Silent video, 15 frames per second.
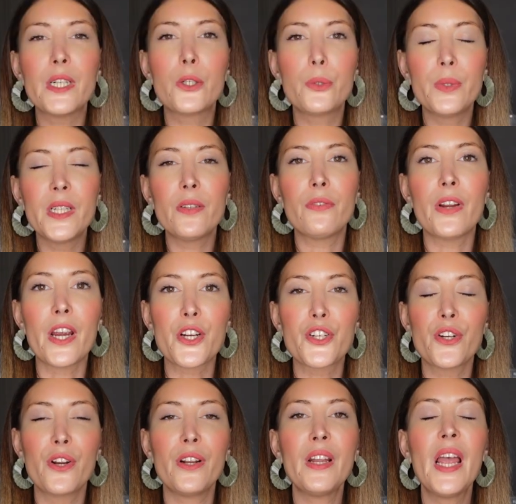green
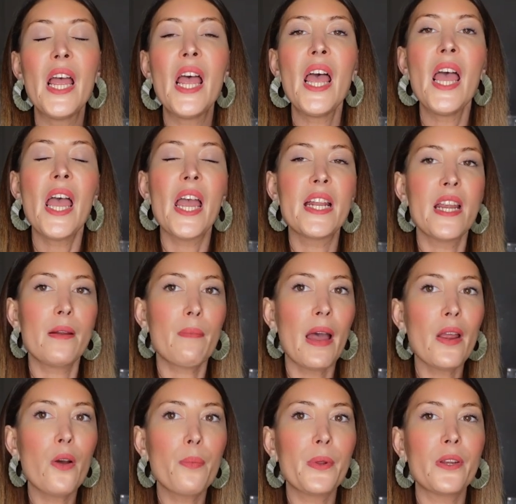version. And in
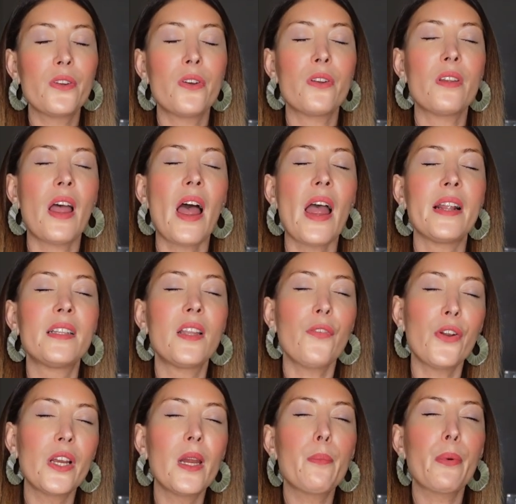my opinion, I
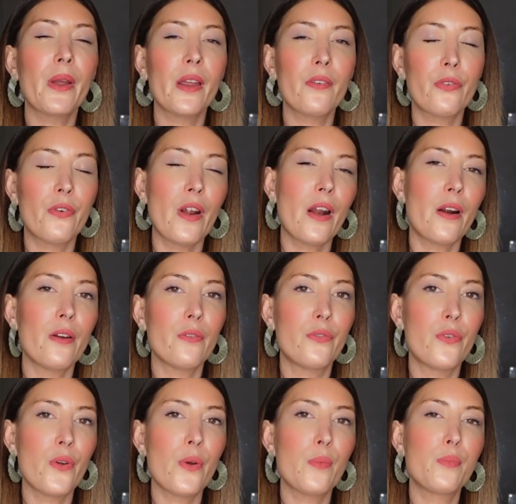definitely prefer
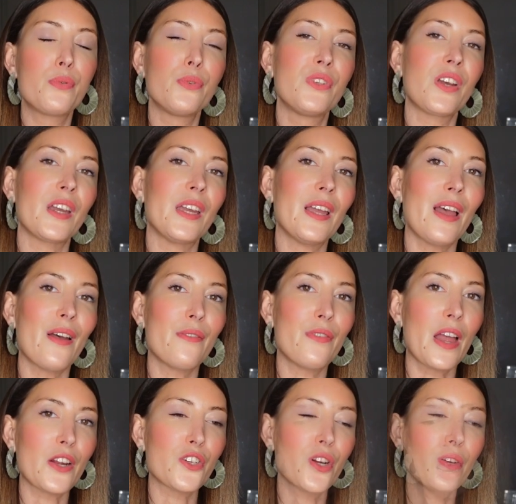the poudré
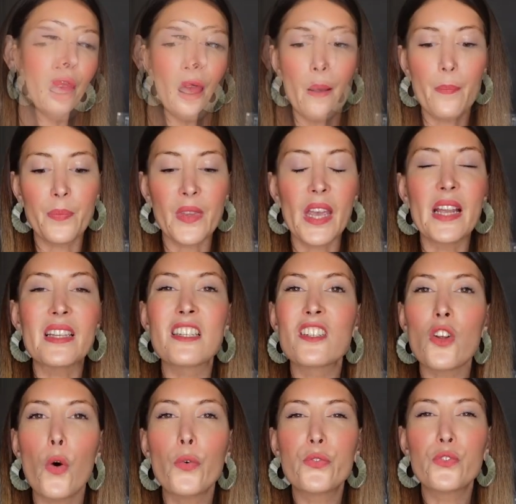version. It's
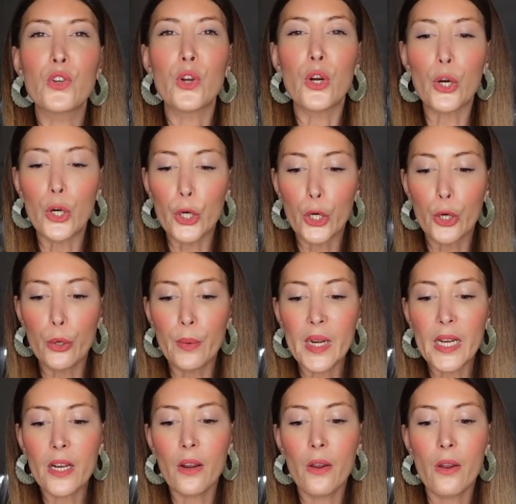softer,
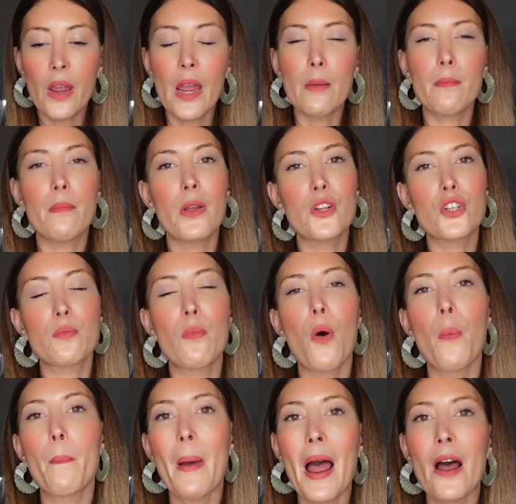greener, and much
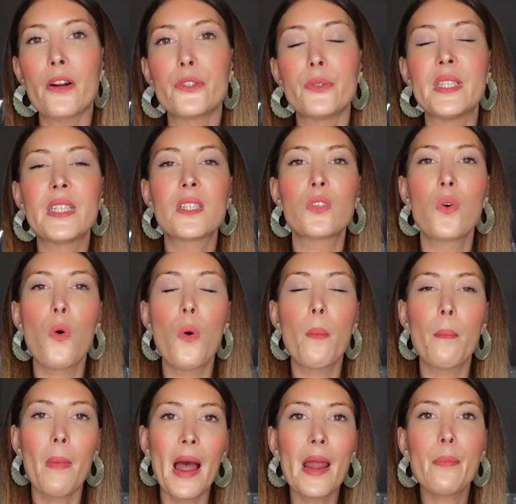more powdery. So
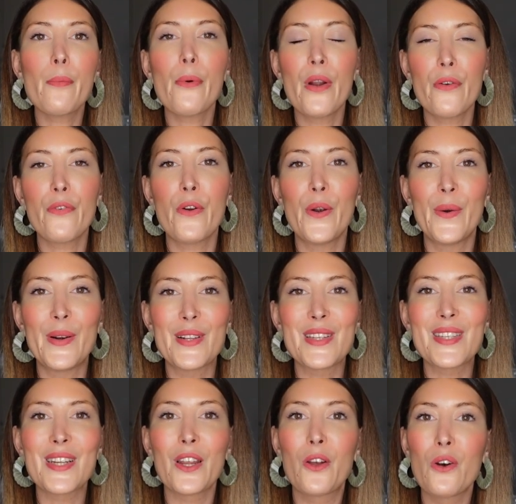my
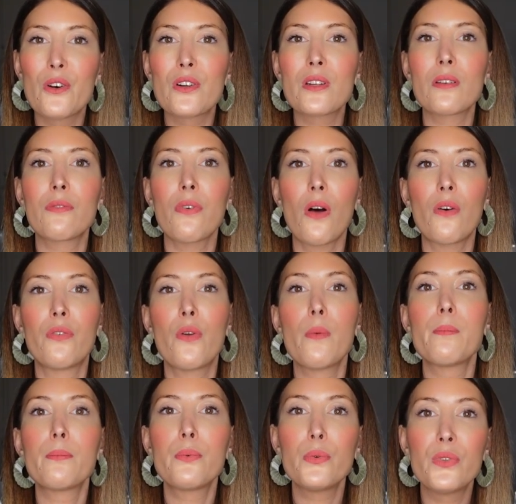preference goes for
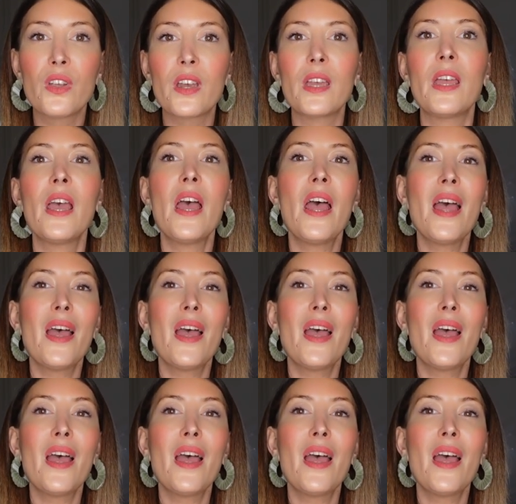the poudré